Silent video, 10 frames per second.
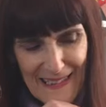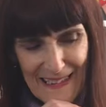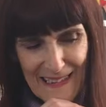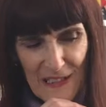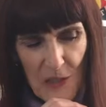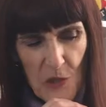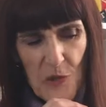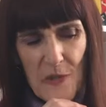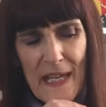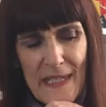you know,
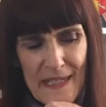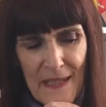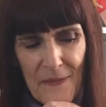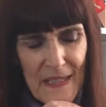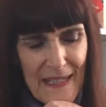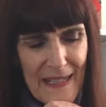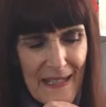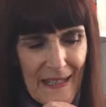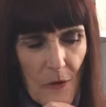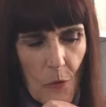creativity
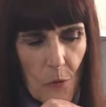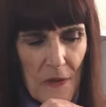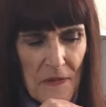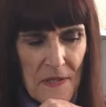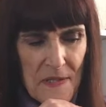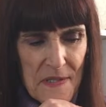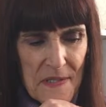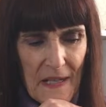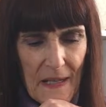with this